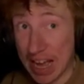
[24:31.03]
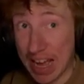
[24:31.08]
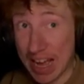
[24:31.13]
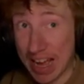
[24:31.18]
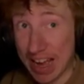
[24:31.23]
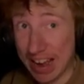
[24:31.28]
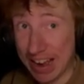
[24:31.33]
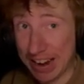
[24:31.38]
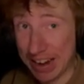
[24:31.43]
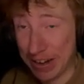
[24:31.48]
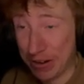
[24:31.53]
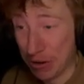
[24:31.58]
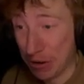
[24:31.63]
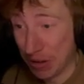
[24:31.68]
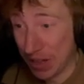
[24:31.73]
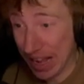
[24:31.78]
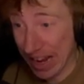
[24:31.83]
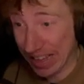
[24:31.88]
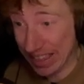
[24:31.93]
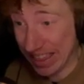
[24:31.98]
I don't
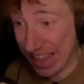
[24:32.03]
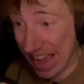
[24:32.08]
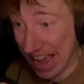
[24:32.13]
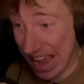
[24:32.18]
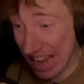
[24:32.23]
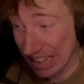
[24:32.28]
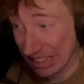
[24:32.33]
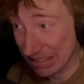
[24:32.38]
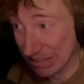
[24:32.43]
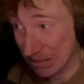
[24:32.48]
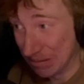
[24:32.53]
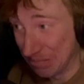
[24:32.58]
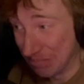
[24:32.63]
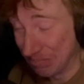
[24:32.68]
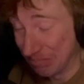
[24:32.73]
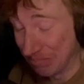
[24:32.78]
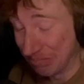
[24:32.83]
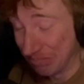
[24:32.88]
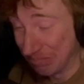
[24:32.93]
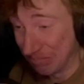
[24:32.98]
like that.
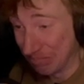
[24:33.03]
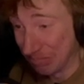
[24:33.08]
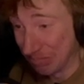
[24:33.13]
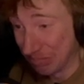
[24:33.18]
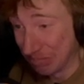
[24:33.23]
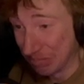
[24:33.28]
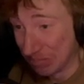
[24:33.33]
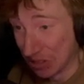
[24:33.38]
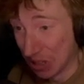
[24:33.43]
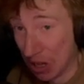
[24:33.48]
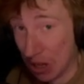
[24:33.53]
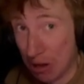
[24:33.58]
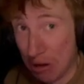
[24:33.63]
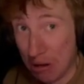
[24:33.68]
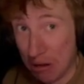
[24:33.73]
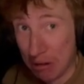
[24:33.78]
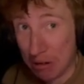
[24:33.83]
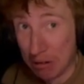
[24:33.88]
Oh.